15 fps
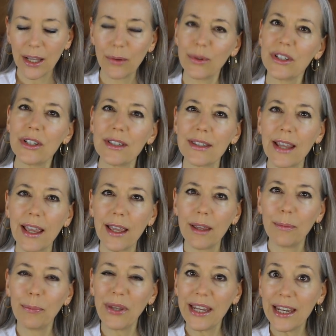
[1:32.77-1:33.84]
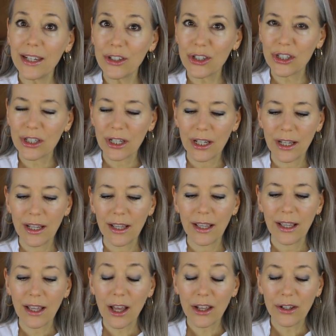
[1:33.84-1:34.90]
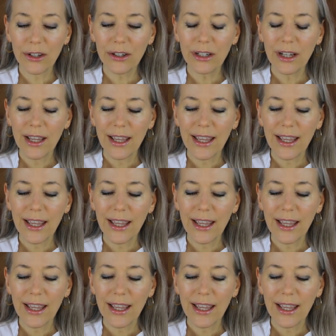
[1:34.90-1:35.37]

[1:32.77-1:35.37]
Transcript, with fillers: which is a peach color.